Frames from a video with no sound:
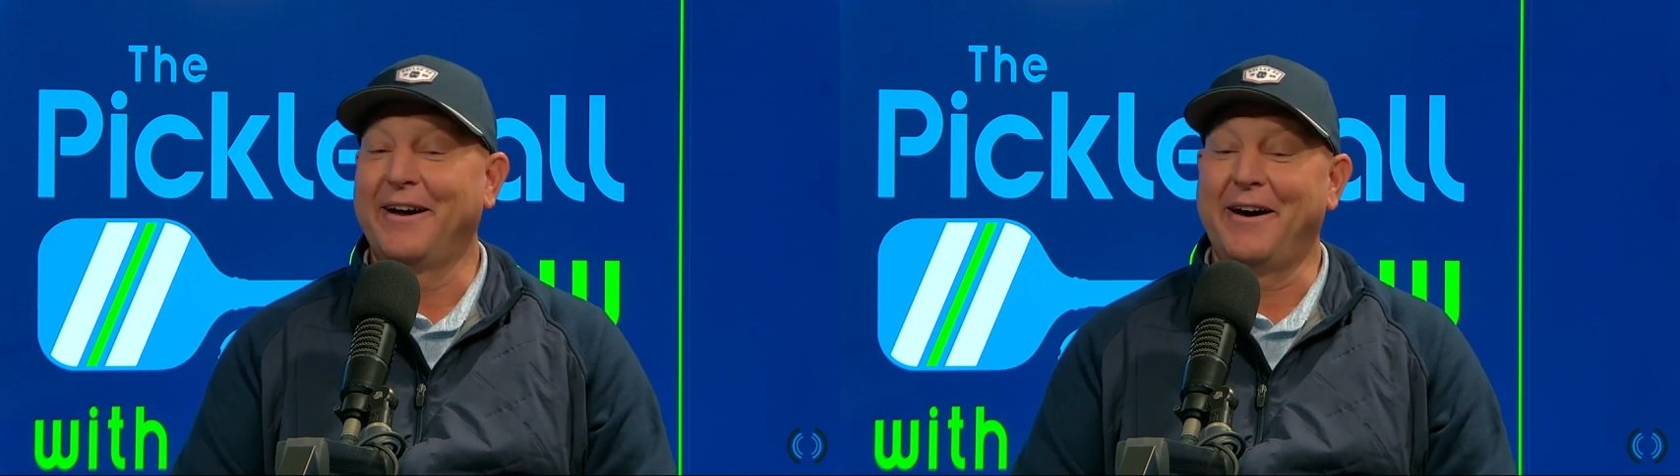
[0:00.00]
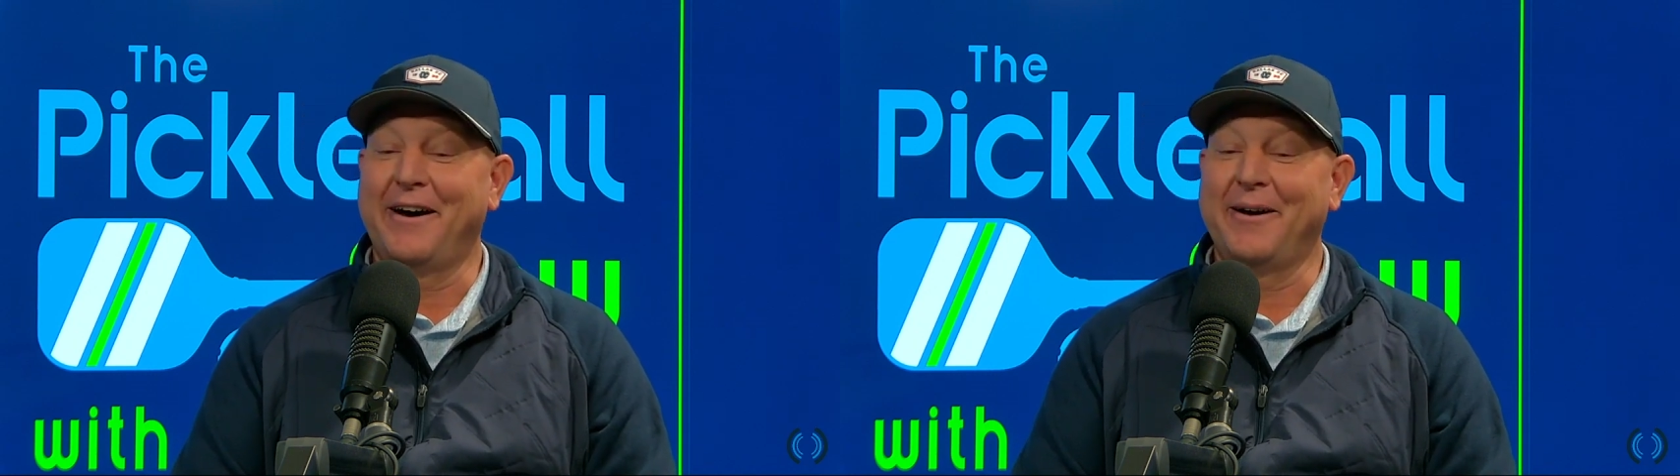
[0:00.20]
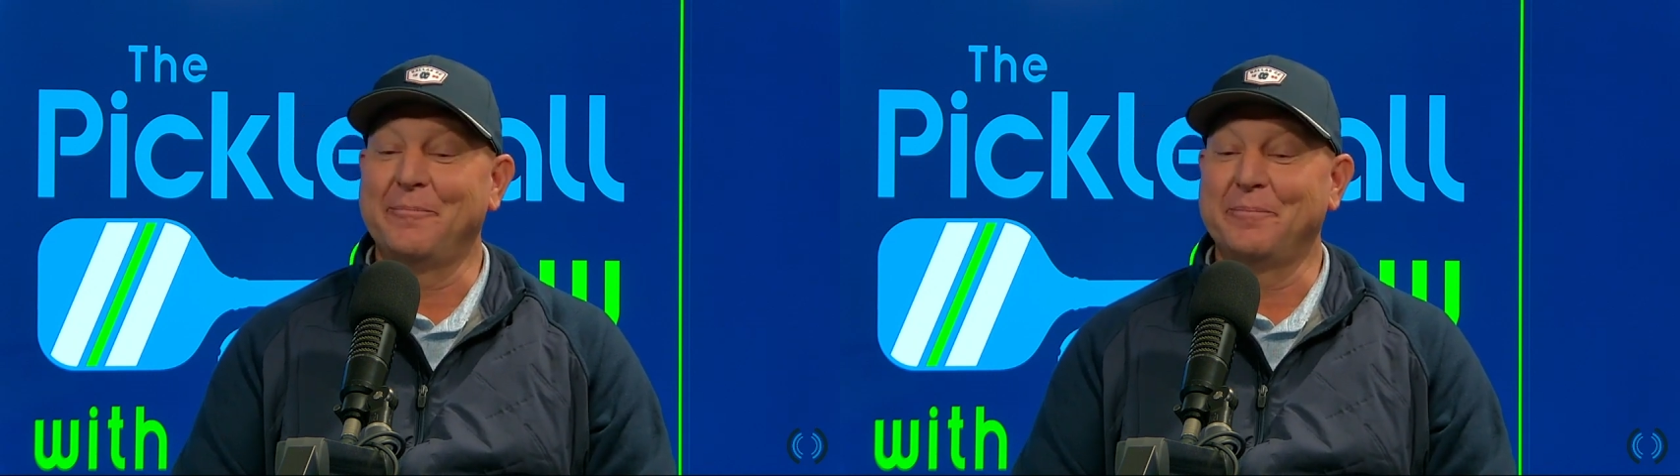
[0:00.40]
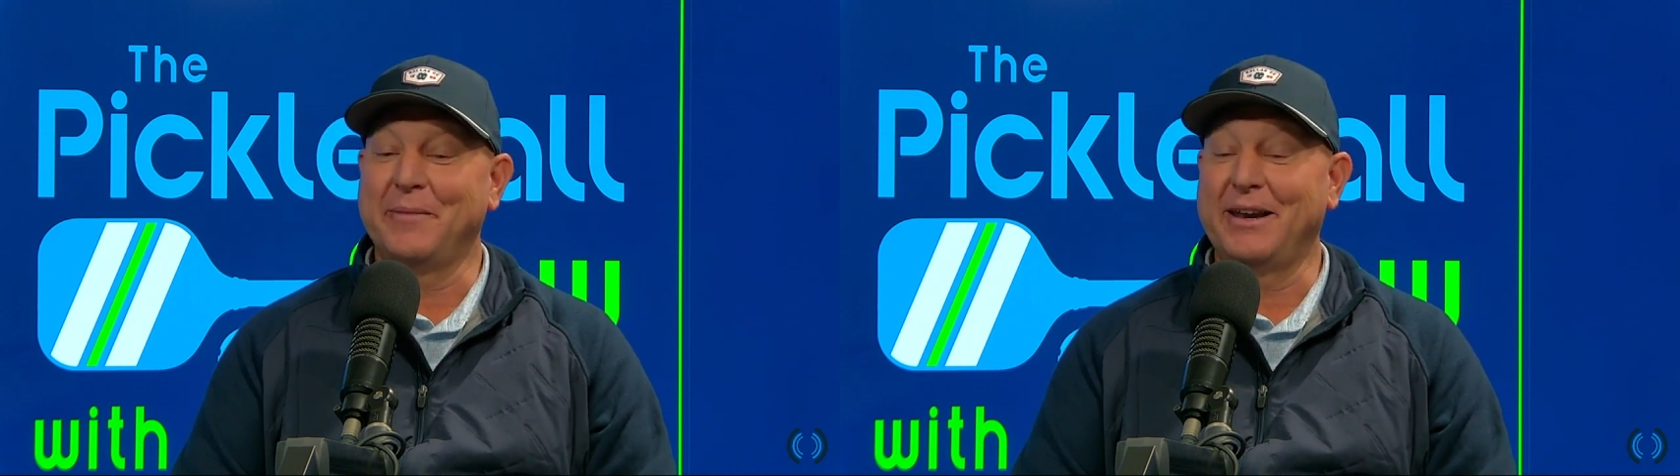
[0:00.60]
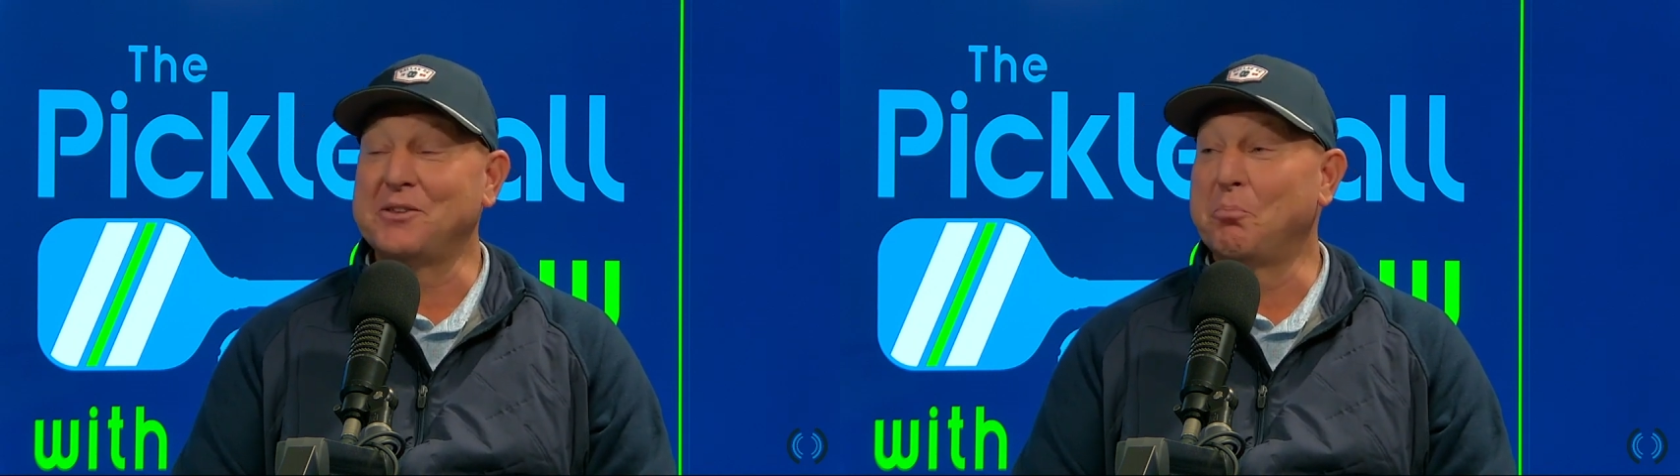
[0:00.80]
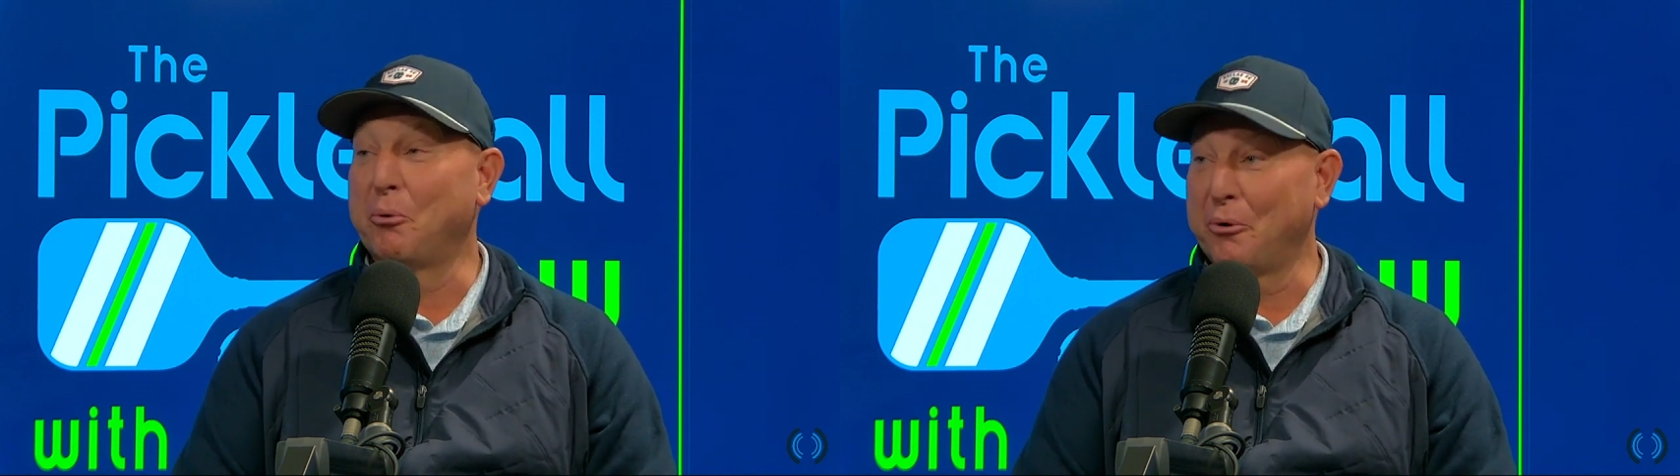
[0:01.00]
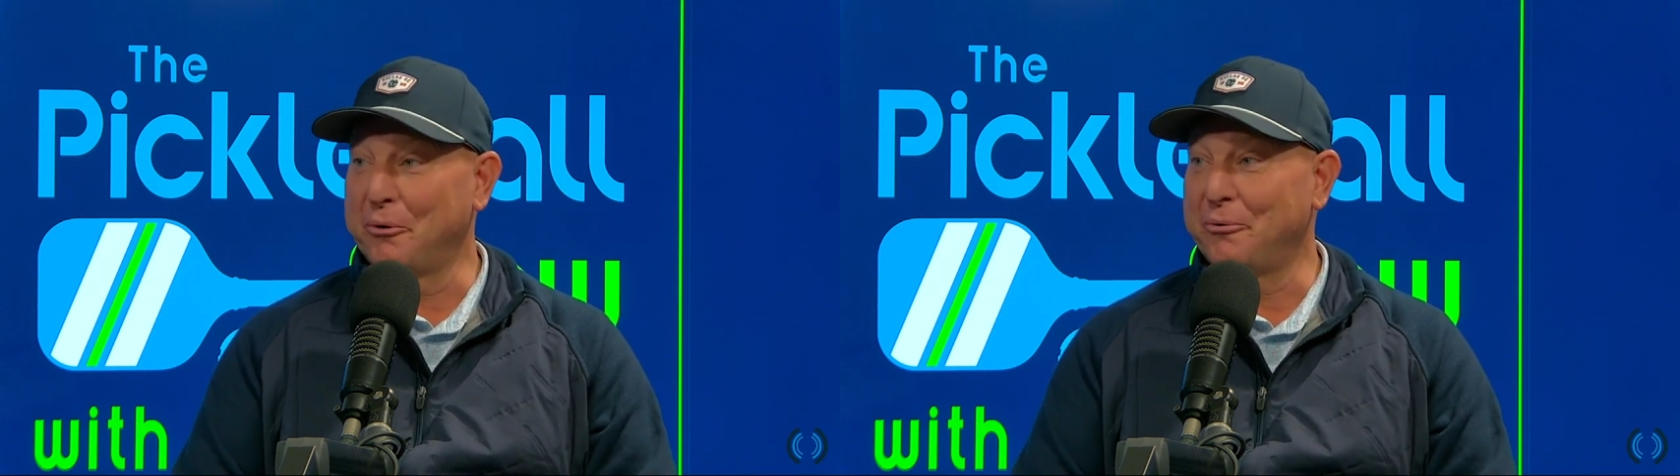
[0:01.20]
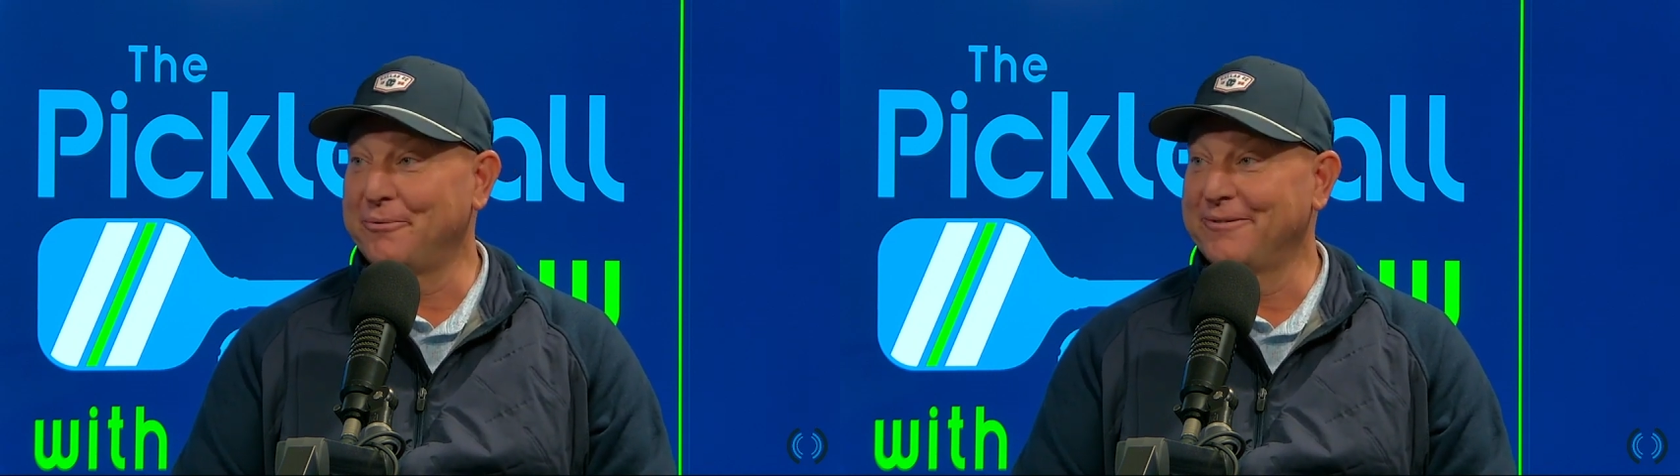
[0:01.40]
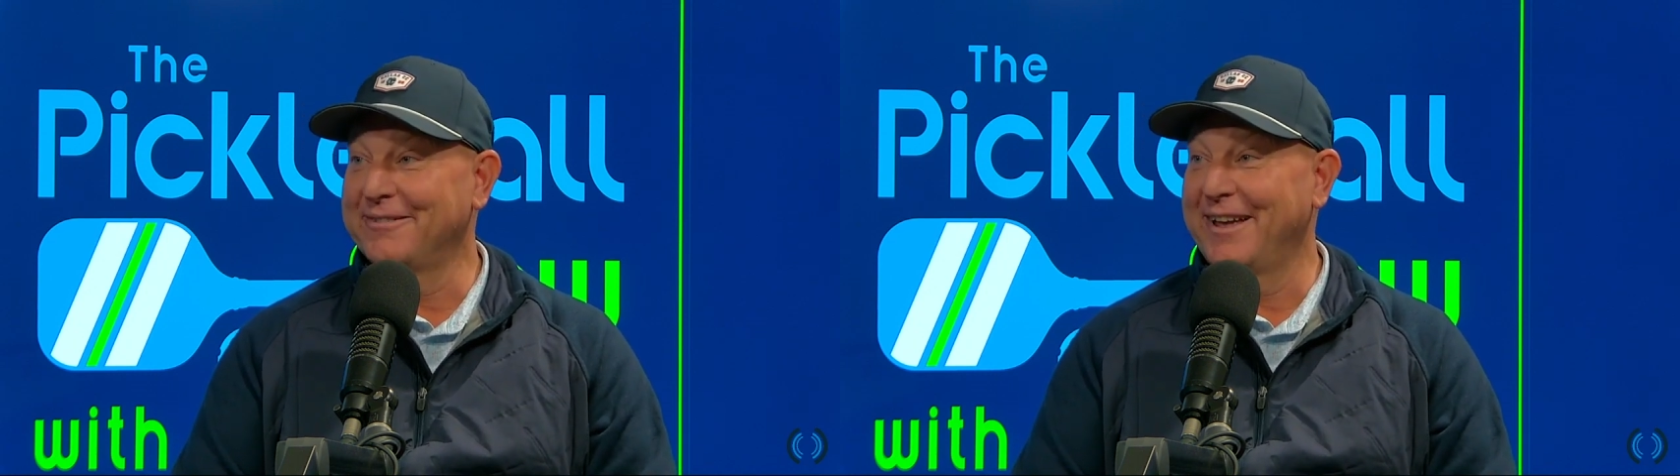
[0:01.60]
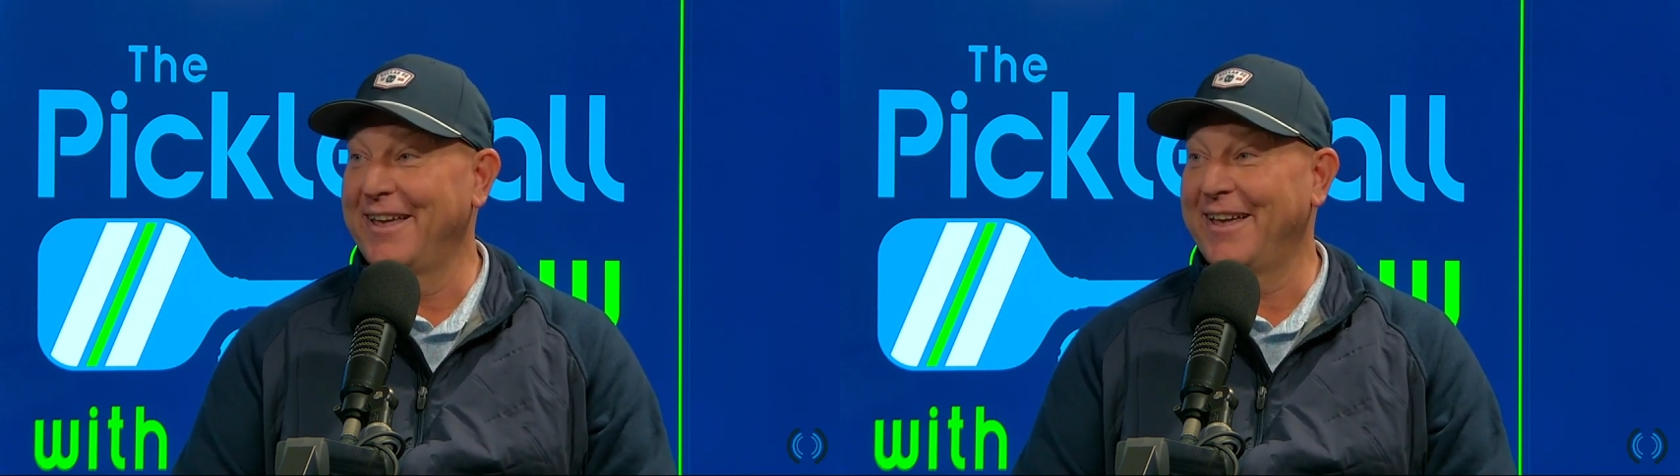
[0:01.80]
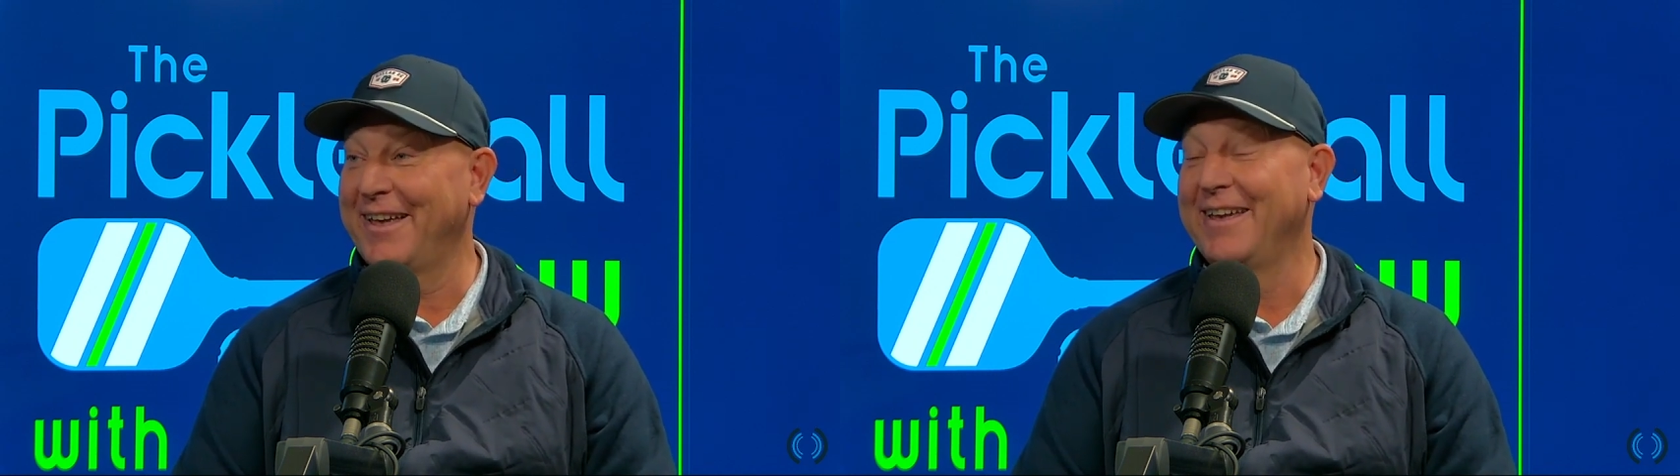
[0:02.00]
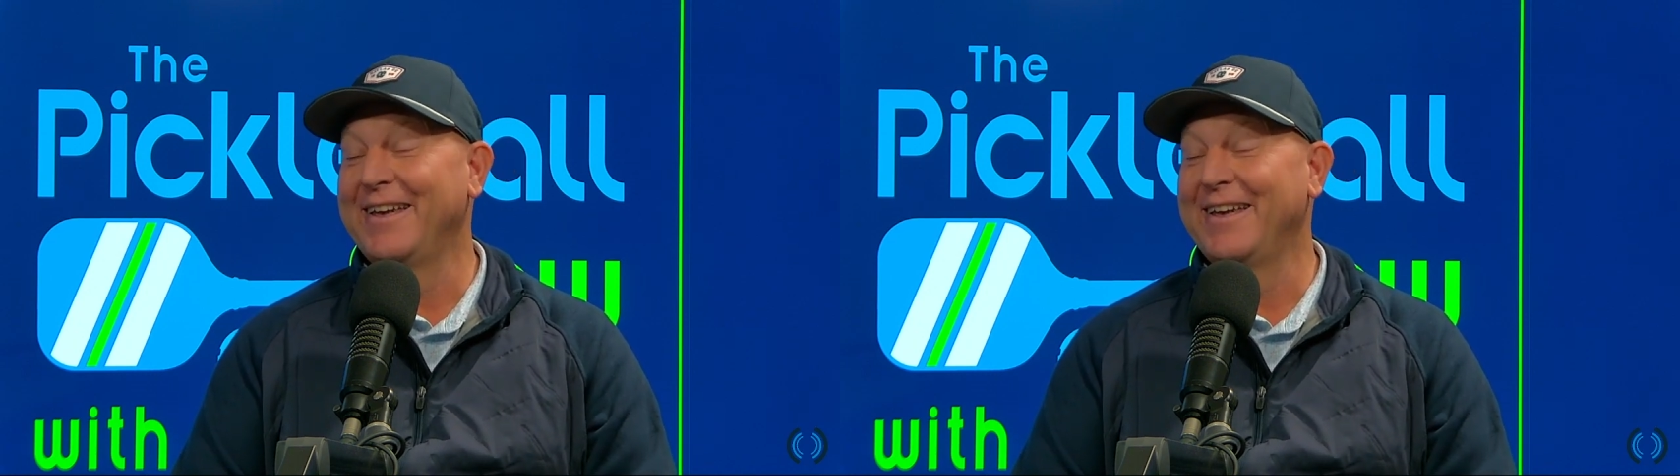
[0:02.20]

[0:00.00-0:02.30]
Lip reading: Mm-hmm. And it's brutal. Mm-hmm.